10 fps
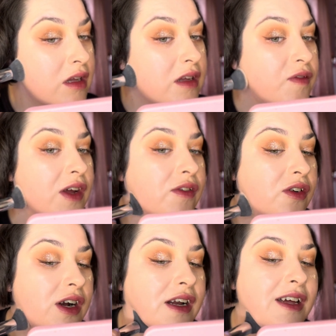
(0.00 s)
if you haven't
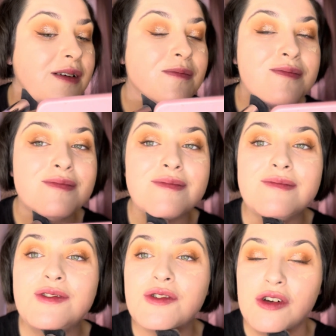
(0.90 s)
tried it,
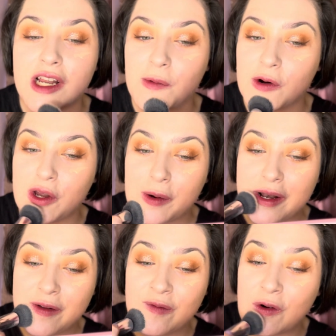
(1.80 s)
truly, what are you
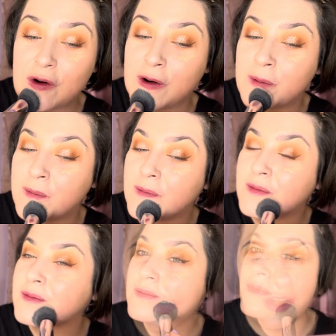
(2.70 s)
waiting for?
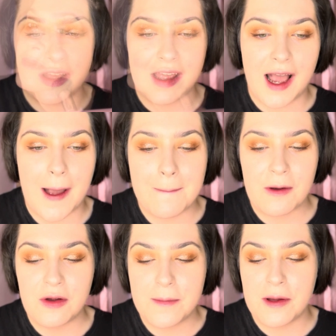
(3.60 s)
I am
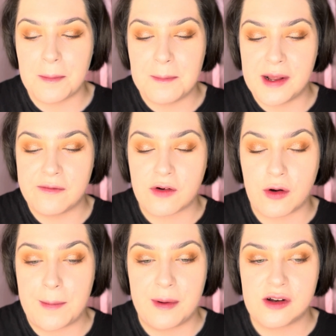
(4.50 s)
going to put a bit of
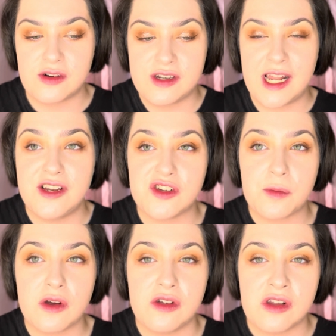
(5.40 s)
cream blush on today, just
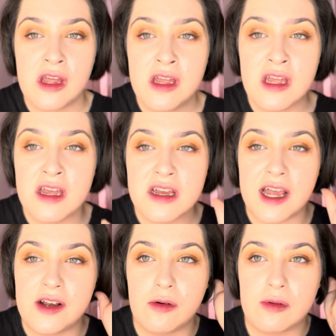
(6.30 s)
because
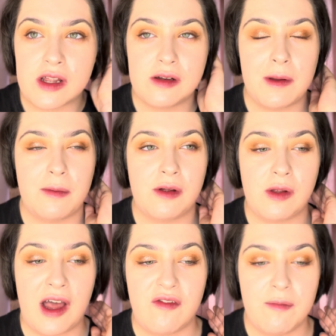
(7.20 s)
I know like some people
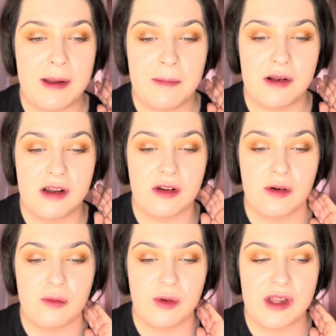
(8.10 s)
haven't been putting it
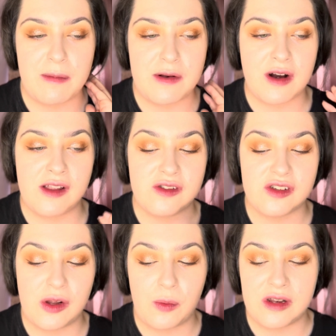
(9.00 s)
on when they've been trying this
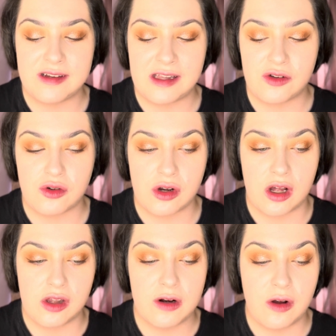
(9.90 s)
because they want to see the true
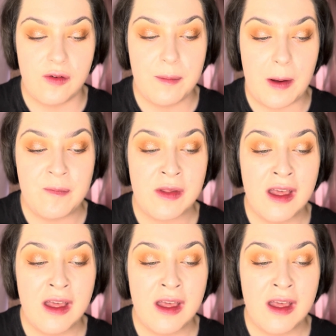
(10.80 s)
colour of it, but